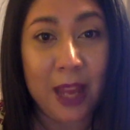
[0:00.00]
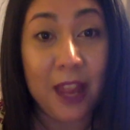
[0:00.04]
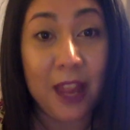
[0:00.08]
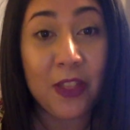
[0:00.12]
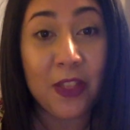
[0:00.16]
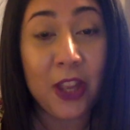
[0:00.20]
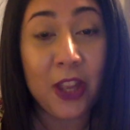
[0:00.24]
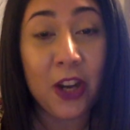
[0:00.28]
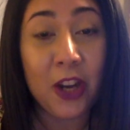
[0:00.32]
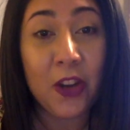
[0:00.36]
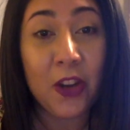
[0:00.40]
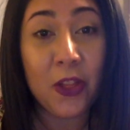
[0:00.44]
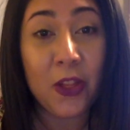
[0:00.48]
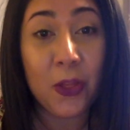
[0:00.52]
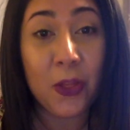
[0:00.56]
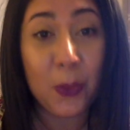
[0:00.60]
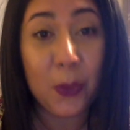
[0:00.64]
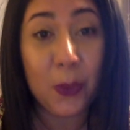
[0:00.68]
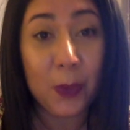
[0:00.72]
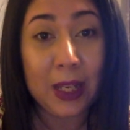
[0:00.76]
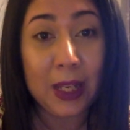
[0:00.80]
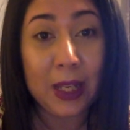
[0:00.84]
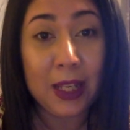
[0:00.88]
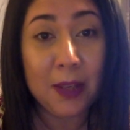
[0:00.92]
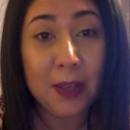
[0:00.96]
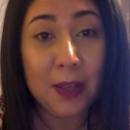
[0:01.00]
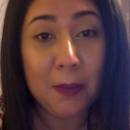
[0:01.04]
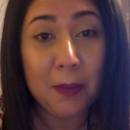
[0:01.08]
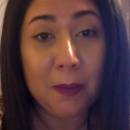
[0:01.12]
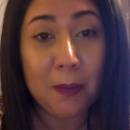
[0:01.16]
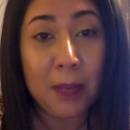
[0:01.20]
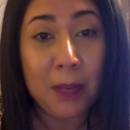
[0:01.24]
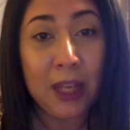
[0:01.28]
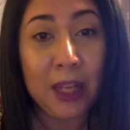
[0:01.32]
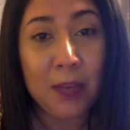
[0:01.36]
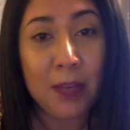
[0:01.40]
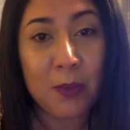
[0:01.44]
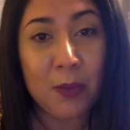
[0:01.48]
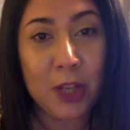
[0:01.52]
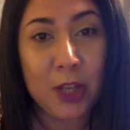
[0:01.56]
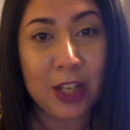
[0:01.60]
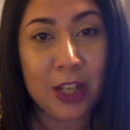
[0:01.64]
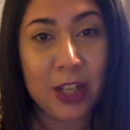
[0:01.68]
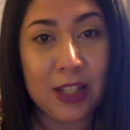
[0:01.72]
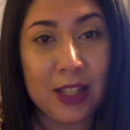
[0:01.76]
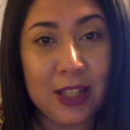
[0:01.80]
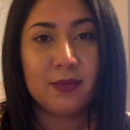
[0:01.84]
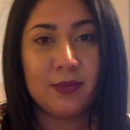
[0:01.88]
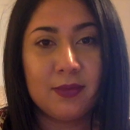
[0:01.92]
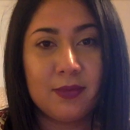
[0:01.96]
There are three main
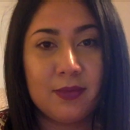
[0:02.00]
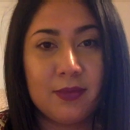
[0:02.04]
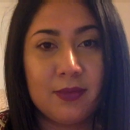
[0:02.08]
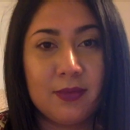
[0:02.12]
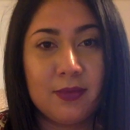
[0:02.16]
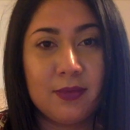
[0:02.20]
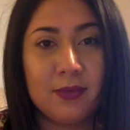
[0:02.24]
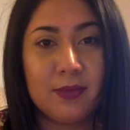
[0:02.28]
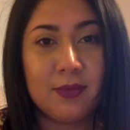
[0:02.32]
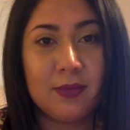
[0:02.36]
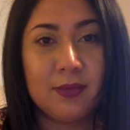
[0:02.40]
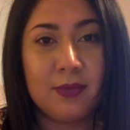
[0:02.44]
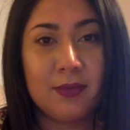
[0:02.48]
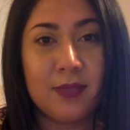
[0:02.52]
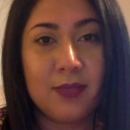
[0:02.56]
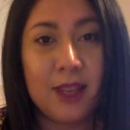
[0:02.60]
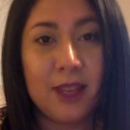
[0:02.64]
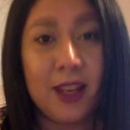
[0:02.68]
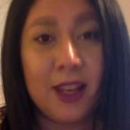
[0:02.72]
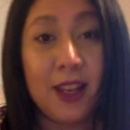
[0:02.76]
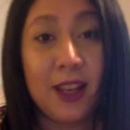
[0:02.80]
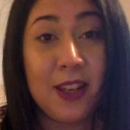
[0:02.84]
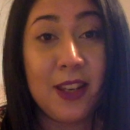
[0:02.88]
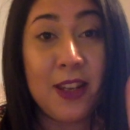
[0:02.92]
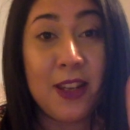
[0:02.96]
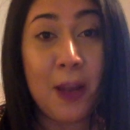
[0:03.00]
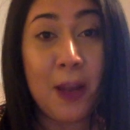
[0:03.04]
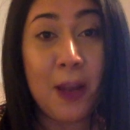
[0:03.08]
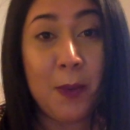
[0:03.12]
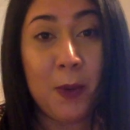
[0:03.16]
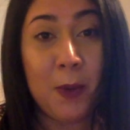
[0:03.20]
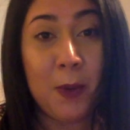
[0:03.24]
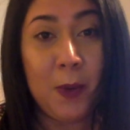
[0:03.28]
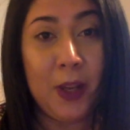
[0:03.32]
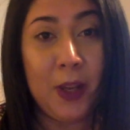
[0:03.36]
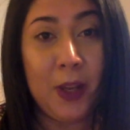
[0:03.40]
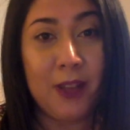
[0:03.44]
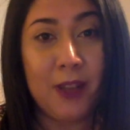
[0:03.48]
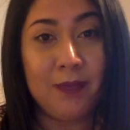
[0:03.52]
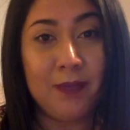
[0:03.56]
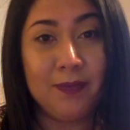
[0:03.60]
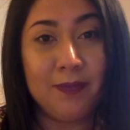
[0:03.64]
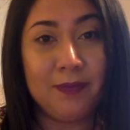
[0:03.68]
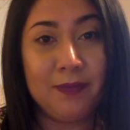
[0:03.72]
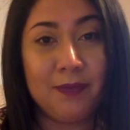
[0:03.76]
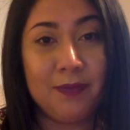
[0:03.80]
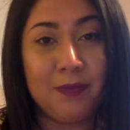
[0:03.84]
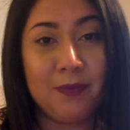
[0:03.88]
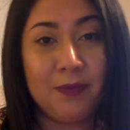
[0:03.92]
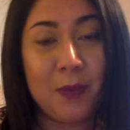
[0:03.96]
objectives. Number one,
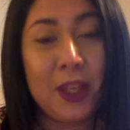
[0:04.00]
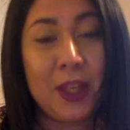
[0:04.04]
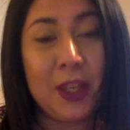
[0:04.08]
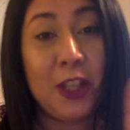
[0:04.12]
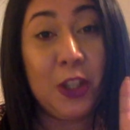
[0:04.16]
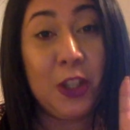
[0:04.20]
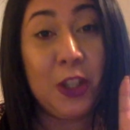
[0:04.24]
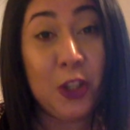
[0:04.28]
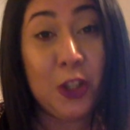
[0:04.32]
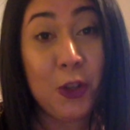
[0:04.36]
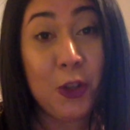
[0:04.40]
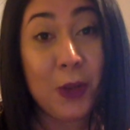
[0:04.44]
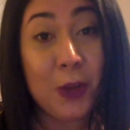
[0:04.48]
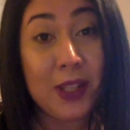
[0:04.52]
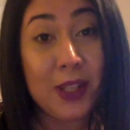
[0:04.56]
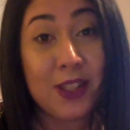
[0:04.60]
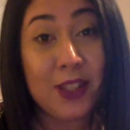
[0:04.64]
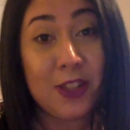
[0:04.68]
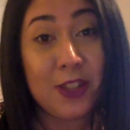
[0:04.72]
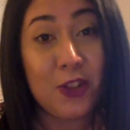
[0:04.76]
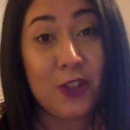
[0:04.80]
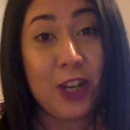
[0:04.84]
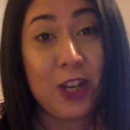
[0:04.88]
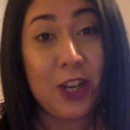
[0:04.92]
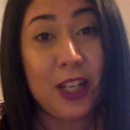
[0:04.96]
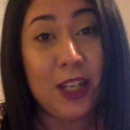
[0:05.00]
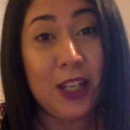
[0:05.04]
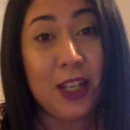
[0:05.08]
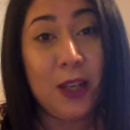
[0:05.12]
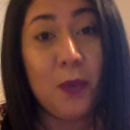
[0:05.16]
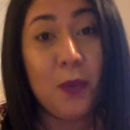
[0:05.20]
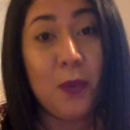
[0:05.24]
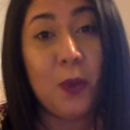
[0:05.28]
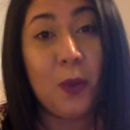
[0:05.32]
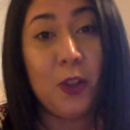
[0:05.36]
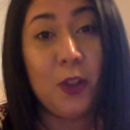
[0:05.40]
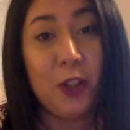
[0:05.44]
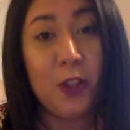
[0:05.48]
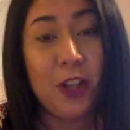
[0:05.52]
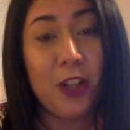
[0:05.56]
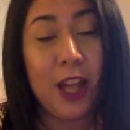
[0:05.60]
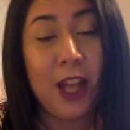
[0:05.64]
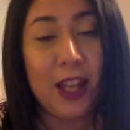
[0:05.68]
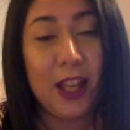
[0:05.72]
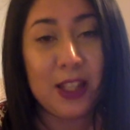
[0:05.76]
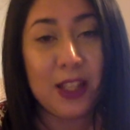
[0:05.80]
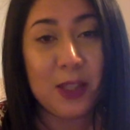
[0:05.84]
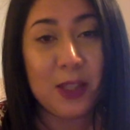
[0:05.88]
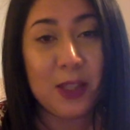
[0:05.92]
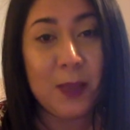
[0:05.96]
you as the trainee will learn how
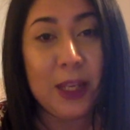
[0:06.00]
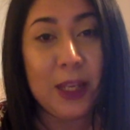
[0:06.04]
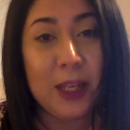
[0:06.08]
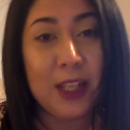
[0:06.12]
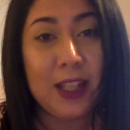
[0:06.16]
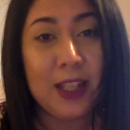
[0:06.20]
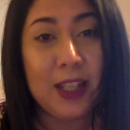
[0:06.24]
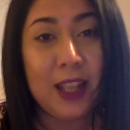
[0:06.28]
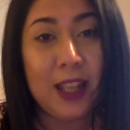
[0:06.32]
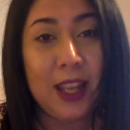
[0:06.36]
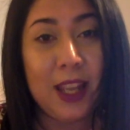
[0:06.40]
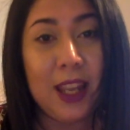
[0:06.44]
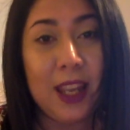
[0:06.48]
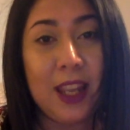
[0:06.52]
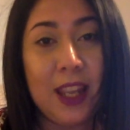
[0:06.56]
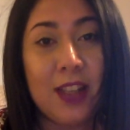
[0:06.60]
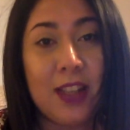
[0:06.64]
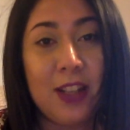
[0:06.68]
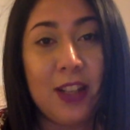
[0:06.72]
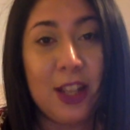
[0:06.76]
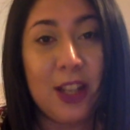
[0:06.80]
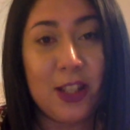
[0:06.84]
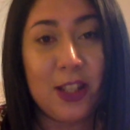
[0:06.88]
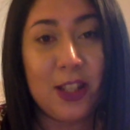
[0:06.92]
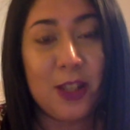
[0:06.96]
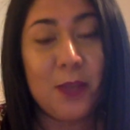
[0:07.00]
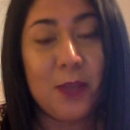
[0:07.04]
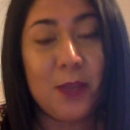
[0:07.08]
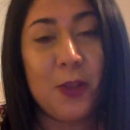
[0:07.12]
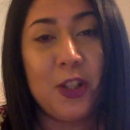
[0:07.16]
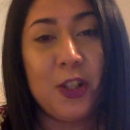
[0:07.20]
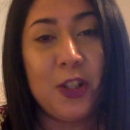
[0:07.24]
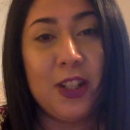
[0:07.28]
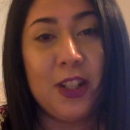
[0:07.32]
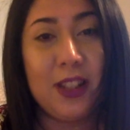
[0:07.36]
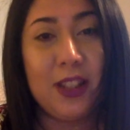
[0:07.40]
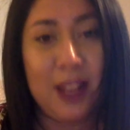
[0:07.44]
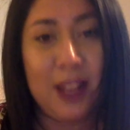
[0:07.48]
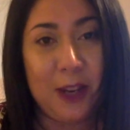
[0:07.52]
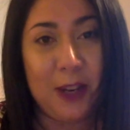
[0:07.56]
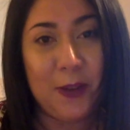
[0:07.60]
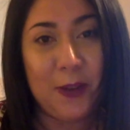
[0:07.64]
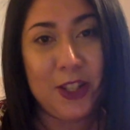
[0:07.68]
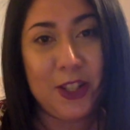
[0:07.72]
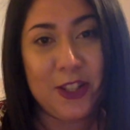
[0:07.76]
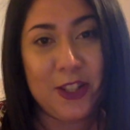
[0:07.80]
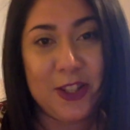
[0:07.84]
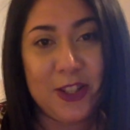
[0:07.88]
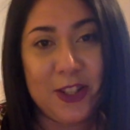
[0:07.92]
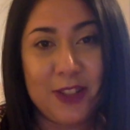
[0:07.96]
to speak in customer
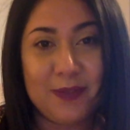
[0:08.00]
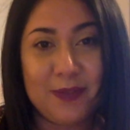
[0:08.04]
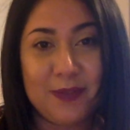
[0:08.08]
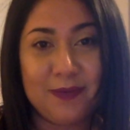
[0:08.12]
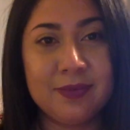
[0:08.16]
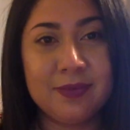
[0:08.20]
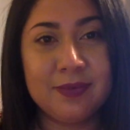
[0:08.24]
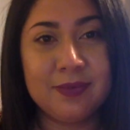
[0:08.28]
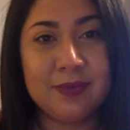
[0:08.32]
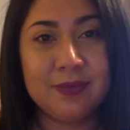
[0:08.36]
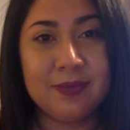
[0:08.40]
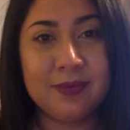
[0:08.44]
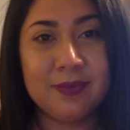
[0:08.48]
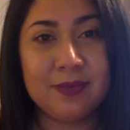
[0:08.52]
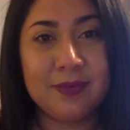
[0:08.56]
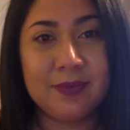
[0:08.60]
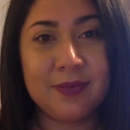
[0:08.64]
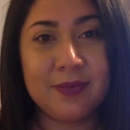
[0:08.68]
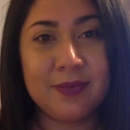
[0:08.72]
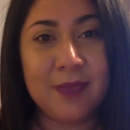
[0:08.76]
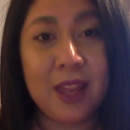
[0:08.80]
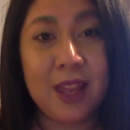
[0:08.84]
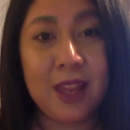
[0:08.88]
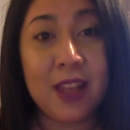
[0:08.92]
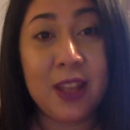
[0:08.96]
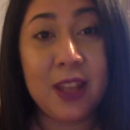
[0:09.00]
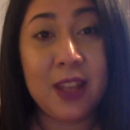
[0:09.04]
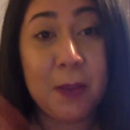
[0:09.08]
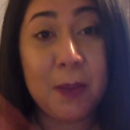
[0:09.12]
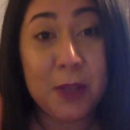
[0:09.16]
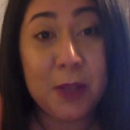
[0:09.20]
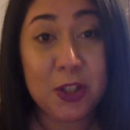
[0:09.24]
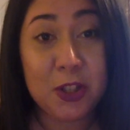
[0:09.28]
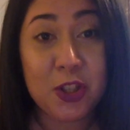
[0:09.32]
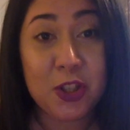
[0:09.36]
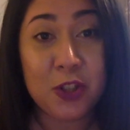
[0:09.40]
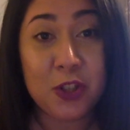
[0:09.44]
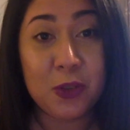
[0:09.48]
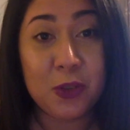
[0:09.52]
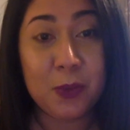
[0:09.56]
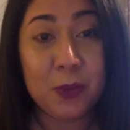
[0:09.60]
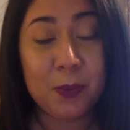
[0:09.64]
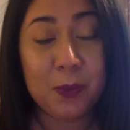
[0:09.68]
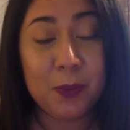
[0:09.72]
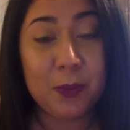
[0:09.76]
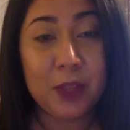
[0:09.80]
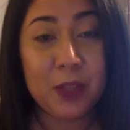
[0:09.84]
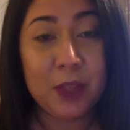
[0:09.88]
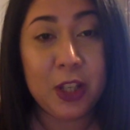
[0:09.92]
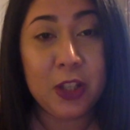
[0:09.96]
language. Number two,
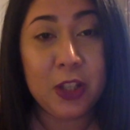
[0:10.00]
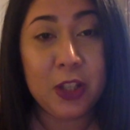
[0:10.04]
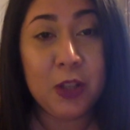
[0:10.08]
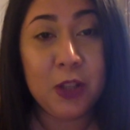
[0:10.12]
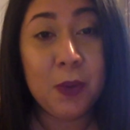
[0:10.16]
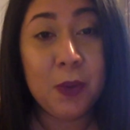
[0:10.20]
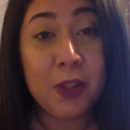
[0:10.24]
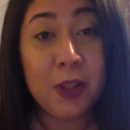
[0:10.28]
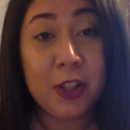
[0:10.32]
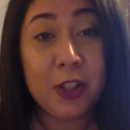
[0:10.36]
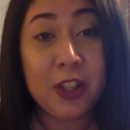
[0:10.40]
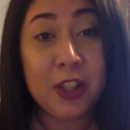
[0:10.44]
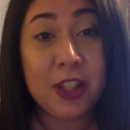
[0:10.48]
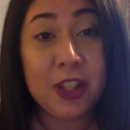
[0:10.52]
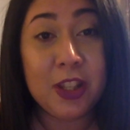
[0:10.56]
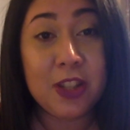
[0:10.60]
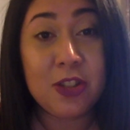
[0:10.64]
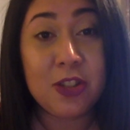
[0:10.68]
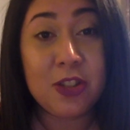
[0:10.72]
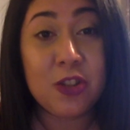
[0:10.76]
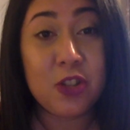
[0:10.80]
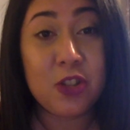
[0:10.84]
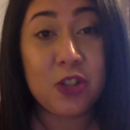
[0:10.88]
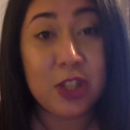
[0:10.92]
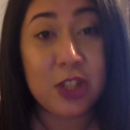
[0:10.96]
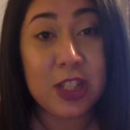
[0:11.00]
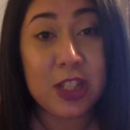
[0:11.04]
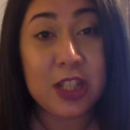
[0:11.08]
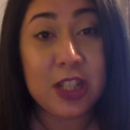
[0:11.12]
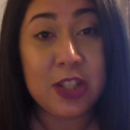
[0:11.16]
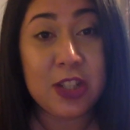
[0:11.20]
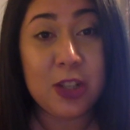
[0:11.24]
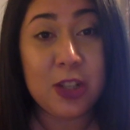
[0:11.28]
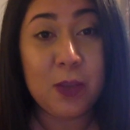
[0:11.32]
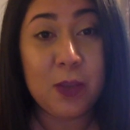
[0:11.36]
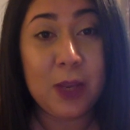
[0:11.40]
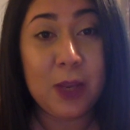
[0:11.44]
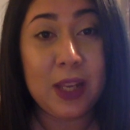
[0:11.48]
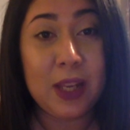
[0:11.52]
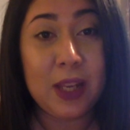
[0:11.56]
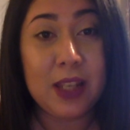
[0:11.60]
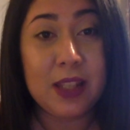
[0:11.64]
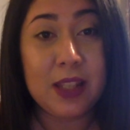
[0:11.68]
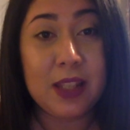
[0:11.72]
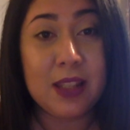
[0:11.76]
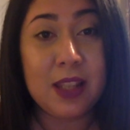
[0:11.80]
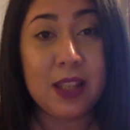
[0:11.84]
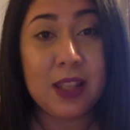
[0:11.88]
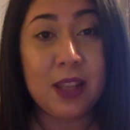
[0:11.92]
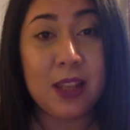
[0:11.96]
you will learn the strategic
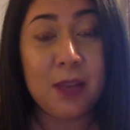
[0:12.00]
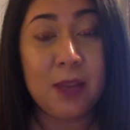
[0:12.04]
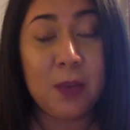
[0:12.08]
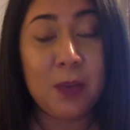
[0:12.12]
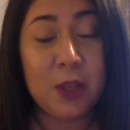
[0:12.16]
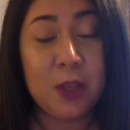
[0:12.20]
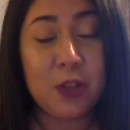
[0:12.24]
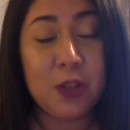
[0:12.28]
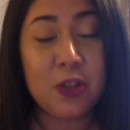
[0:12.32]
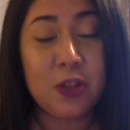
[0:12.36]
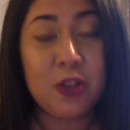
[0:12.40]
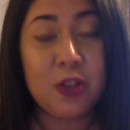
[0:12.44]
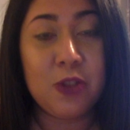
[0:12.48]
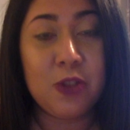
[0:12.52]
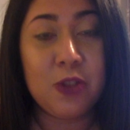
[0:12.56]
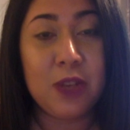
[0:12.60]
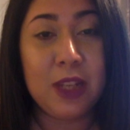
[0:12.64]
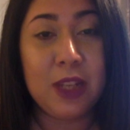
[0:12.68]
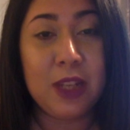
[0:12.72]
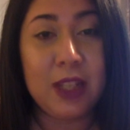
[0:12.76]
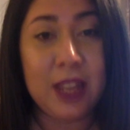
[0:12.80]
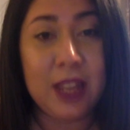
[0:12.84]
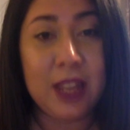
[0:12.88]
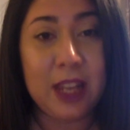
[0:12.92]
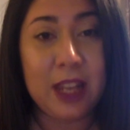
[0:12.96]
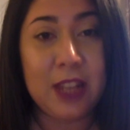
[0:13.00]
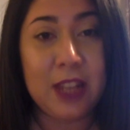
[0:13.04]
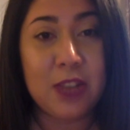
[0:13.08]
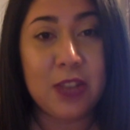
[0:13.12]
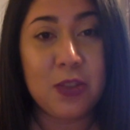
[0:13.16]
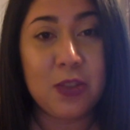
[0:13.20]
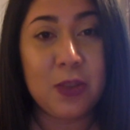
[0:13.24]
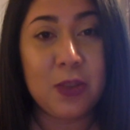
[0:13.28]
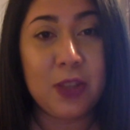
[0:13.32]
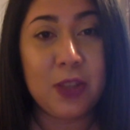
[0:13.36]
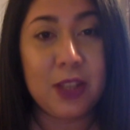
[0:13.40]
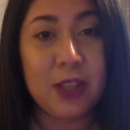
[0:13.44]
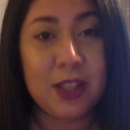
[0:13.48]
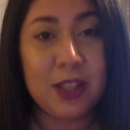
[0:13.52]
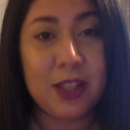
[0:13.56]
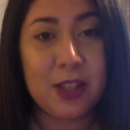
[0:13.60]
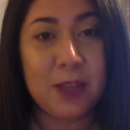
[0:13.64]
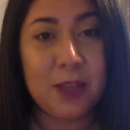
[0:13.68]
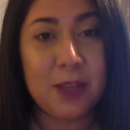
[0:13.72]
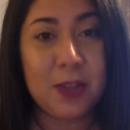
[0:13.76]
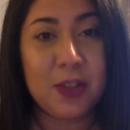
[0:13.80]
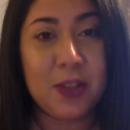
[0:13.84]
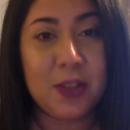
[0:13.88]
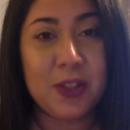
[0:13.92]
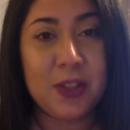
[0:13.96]
ways in which to engage with
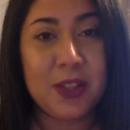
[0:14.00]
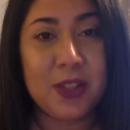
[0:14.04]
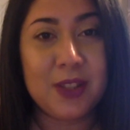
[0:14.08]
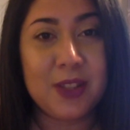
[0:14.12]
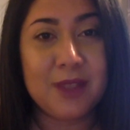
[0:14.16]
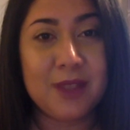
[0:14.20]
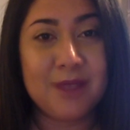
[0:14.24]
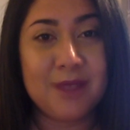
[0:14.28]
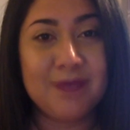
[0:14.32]
customers.